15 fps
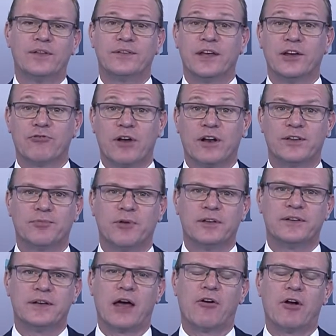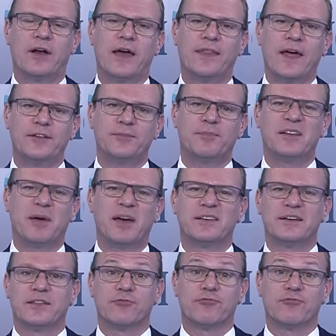Now, that's basically the risk premium on bonds.